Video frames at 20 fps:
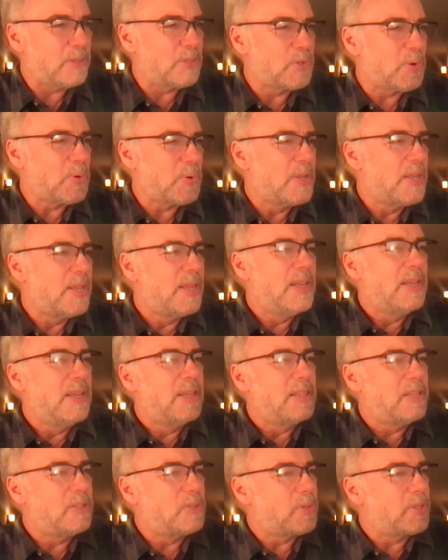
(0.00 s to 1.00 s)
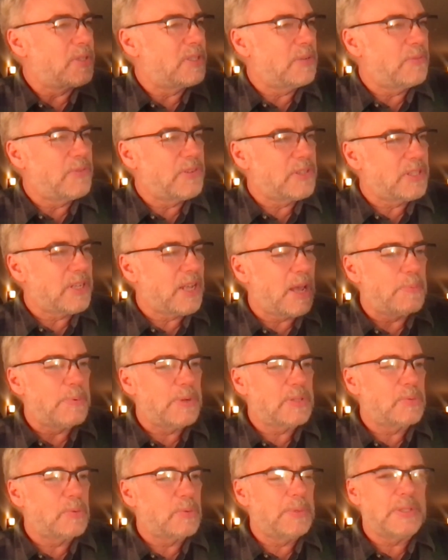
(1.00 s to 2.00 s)
So these are the different
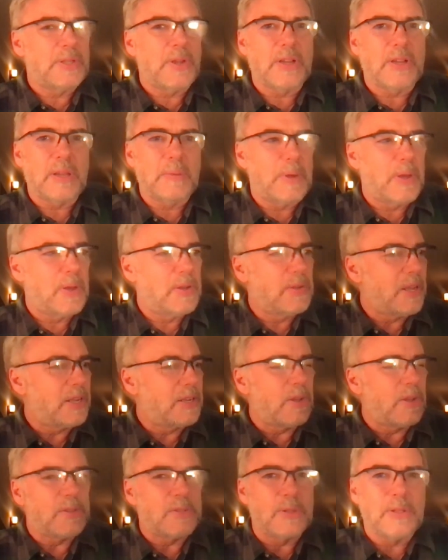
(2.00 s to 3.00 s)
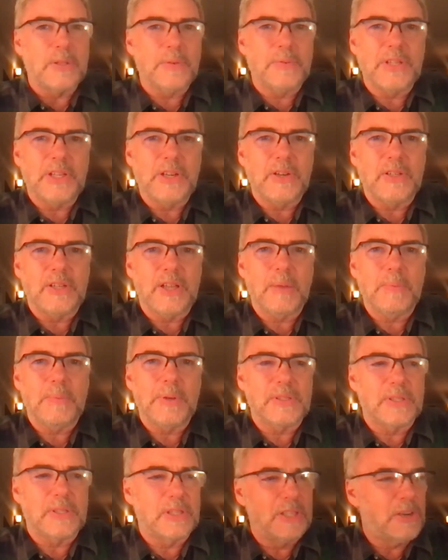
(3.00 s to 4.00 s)
topics we'll be talking about. I'd also love to hear
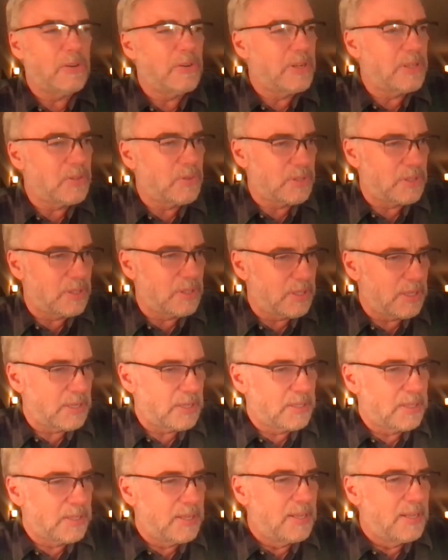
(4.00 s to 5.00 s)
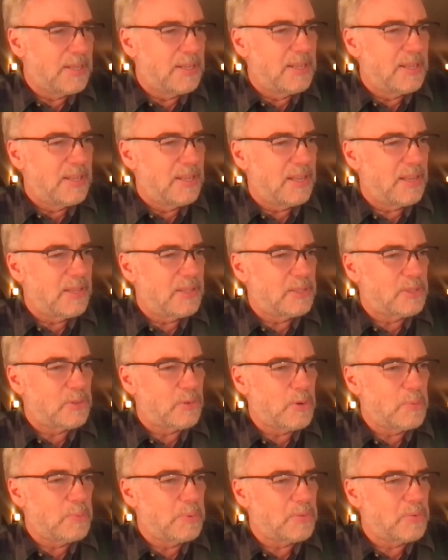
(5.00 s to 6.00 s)
topics that you're interested in. Uh, this
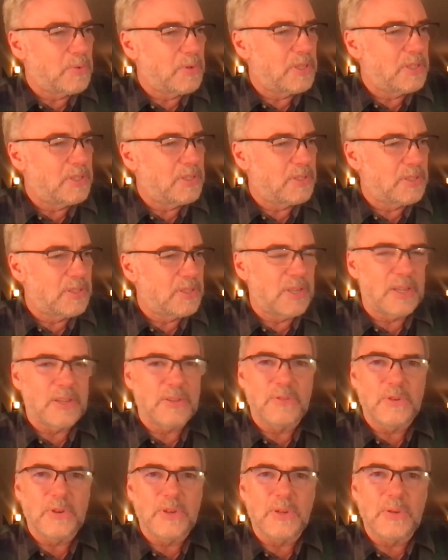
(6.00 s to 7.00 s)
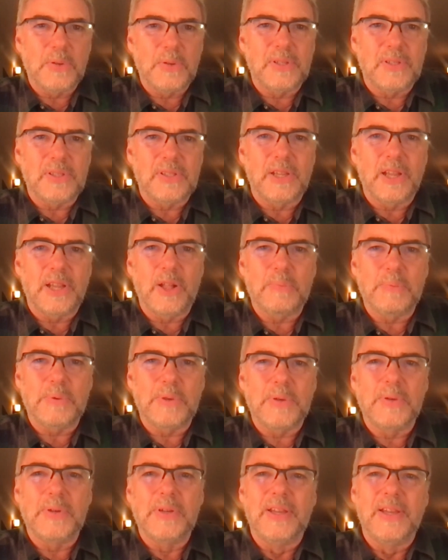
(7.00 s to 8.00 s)
group is really just uh, for you, just to help
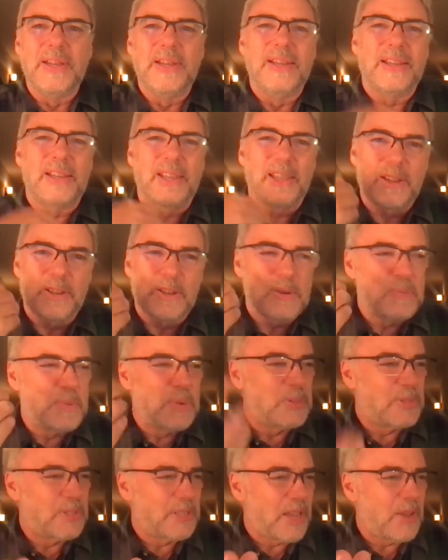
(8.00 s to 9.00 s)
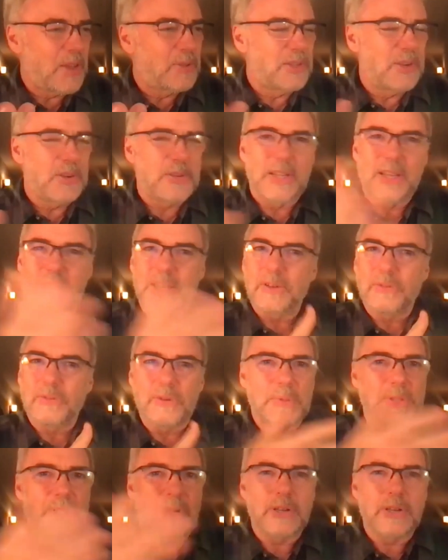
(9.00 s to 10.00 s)
you get your music out there, take it
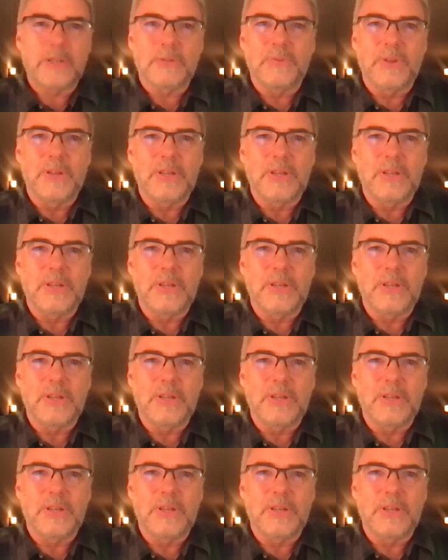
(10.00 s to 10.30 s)
from start to